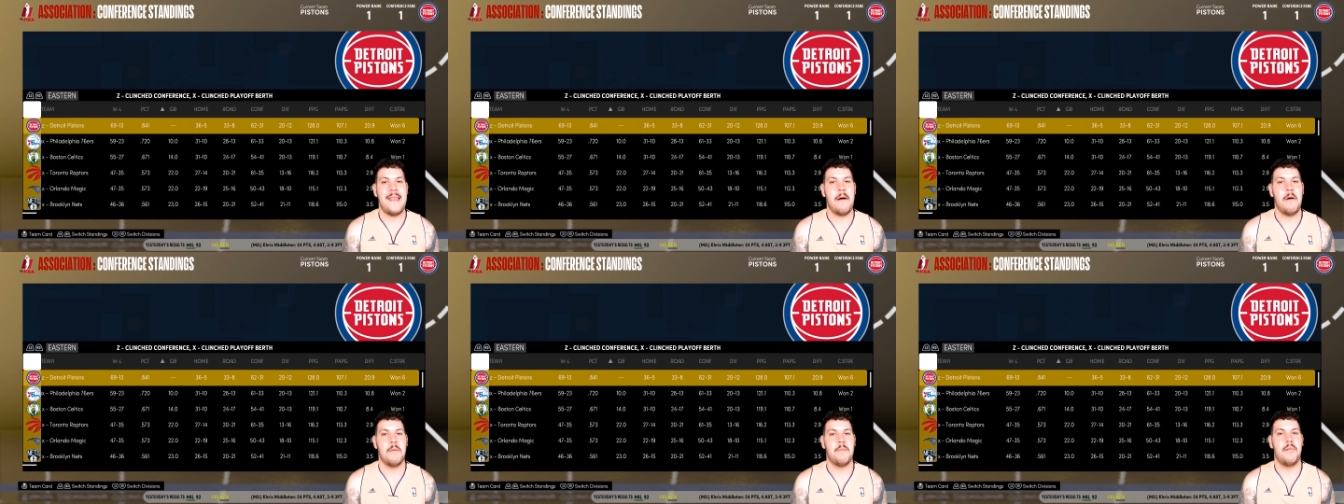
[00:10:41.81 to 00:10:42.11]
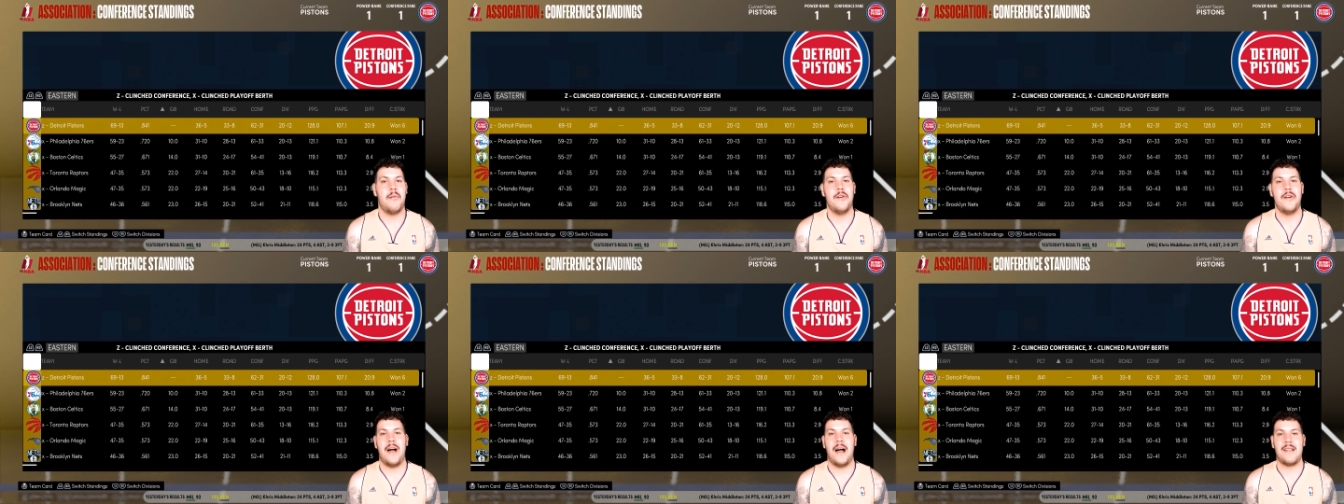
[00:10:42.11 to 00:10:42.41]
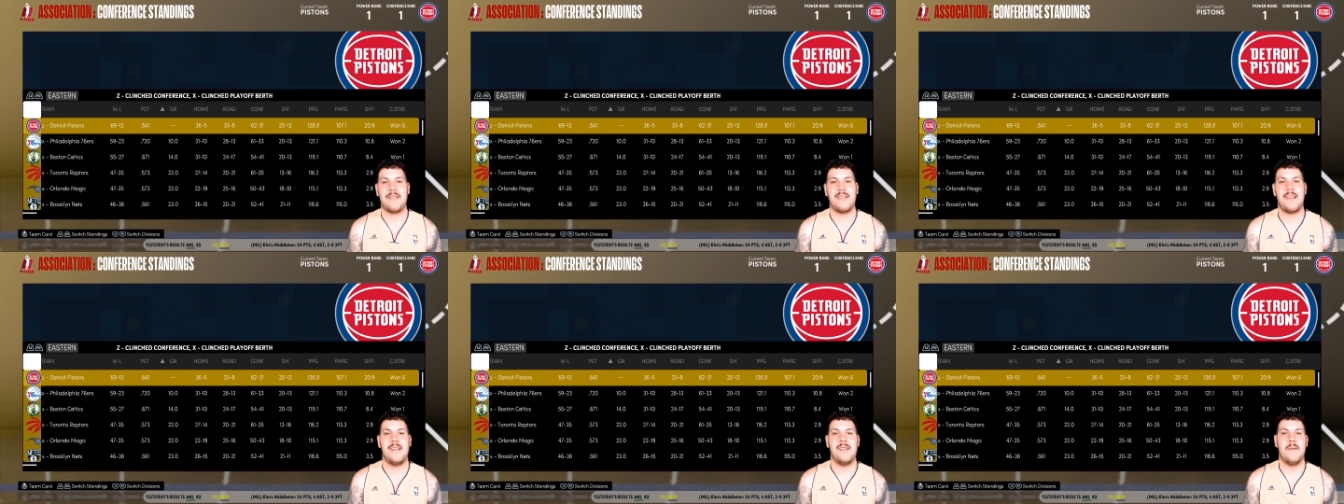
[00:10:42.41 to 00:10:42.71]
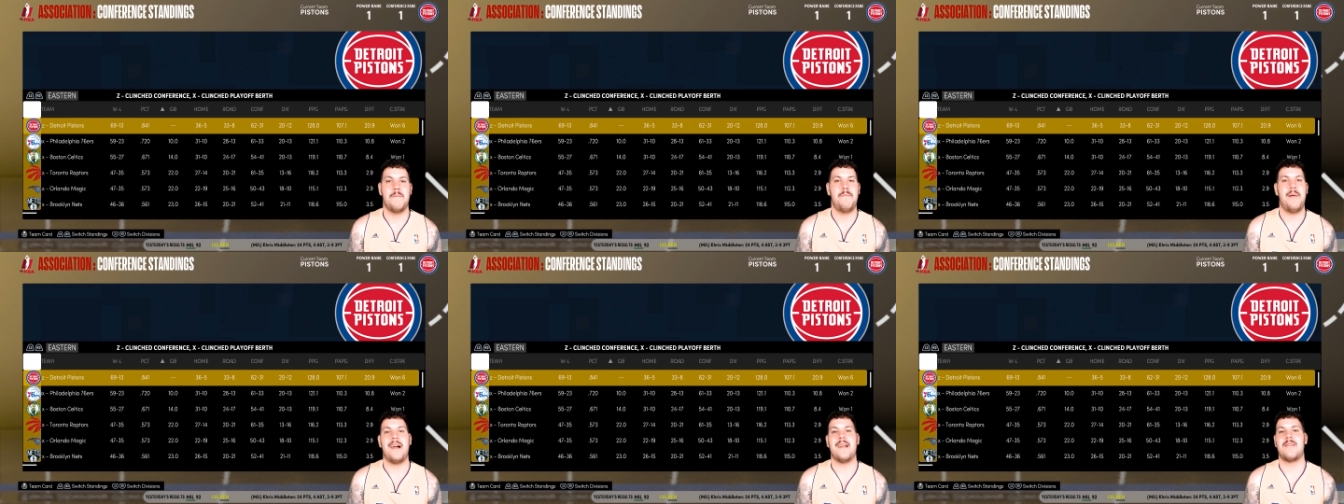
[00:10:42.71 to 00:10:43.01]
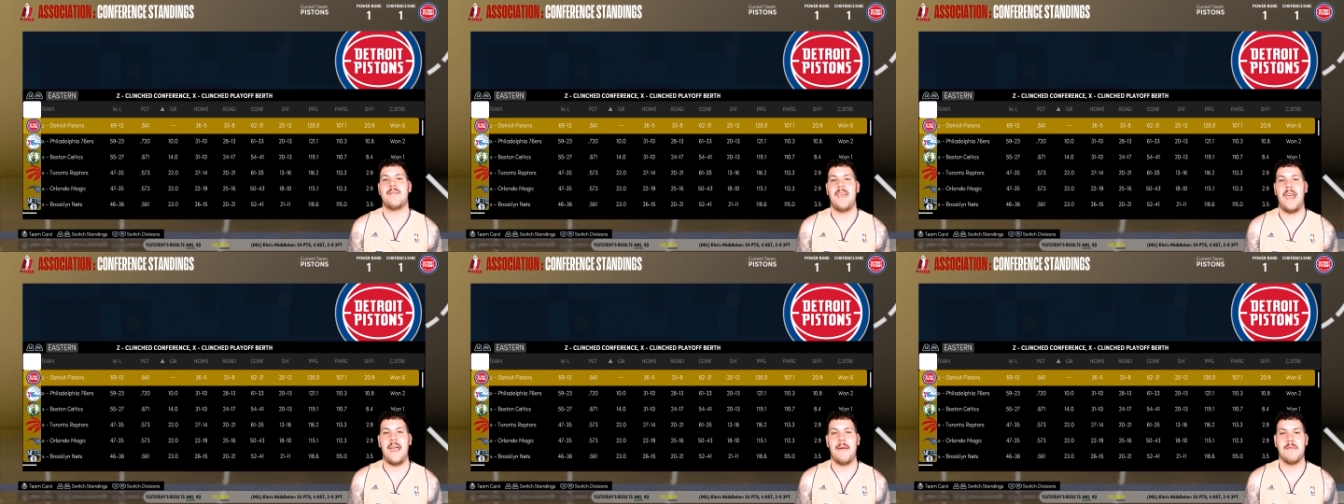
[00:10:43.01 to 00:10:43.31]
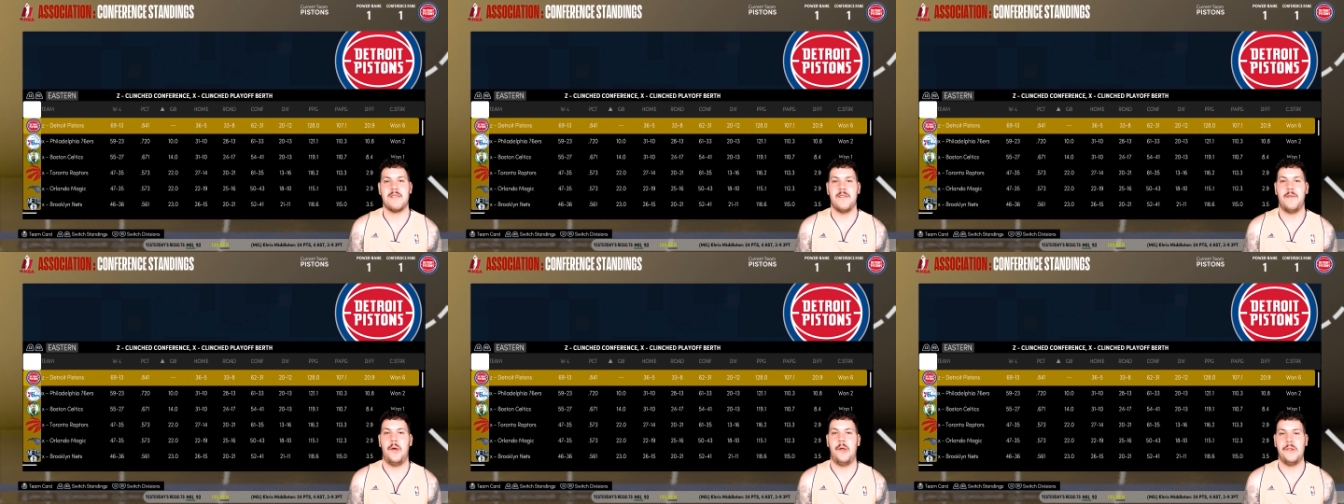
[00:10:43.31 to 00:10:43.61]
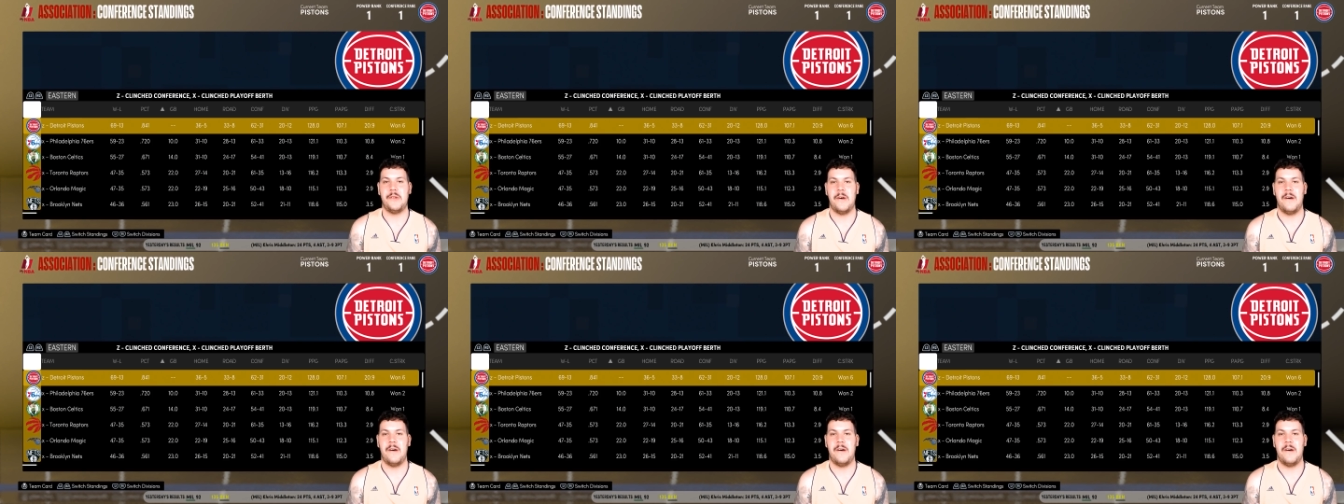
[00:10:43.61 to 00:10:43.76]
that would put us in the best teams of all